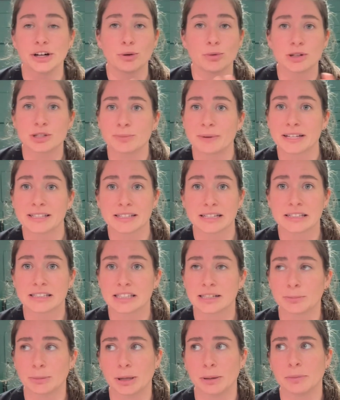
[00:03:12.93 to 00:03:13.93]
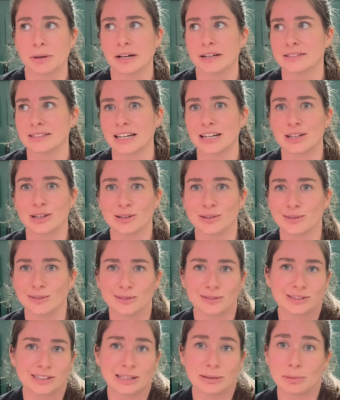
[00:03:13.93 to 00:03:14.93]
which makes sense to me because I
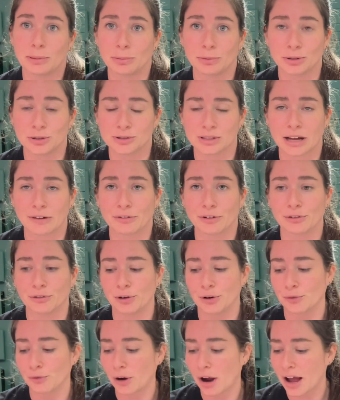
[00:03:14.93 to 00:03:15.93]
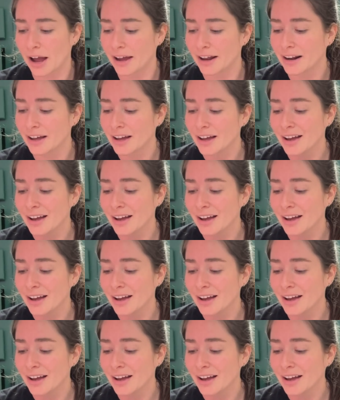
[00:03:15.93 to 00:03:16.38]
see people use that for root rot.